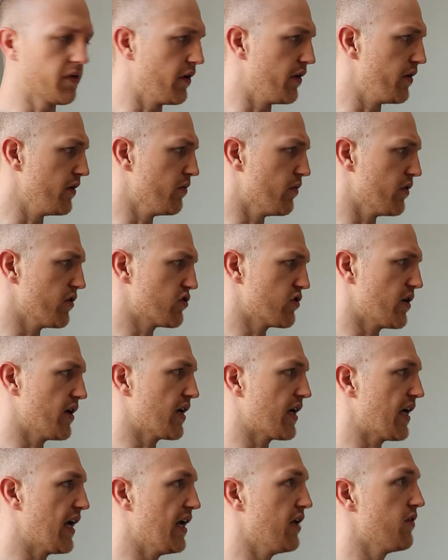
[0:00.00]
So you want to try
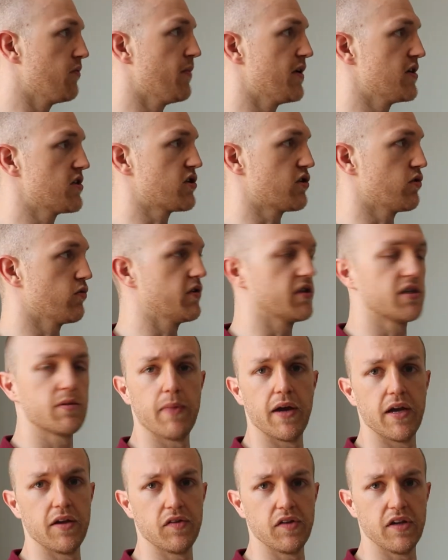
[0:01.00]
and get as much storage
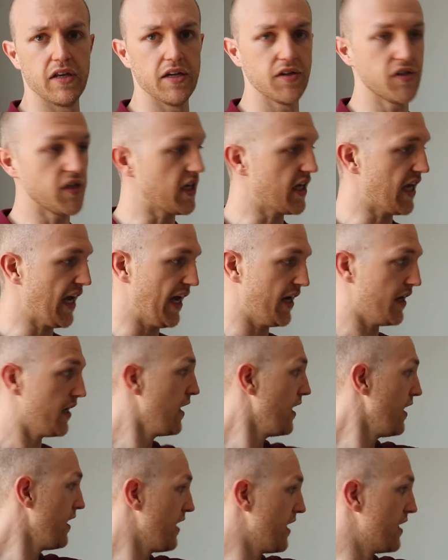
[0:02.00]
space in as you
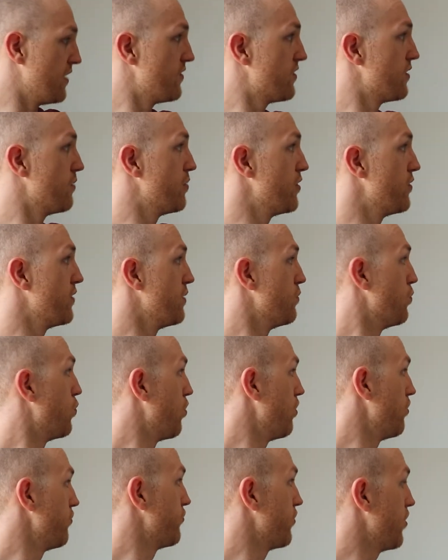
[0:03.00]
can, hence the built-in
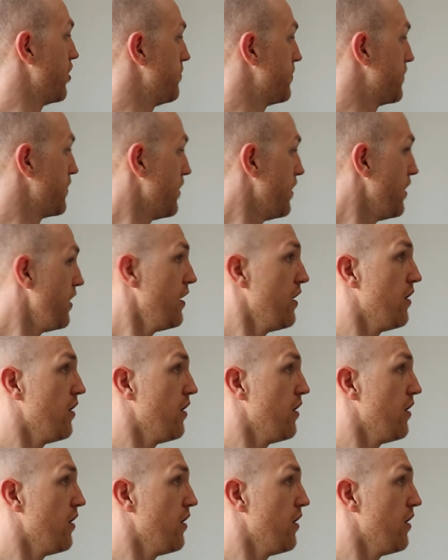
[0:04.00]
wardrobes,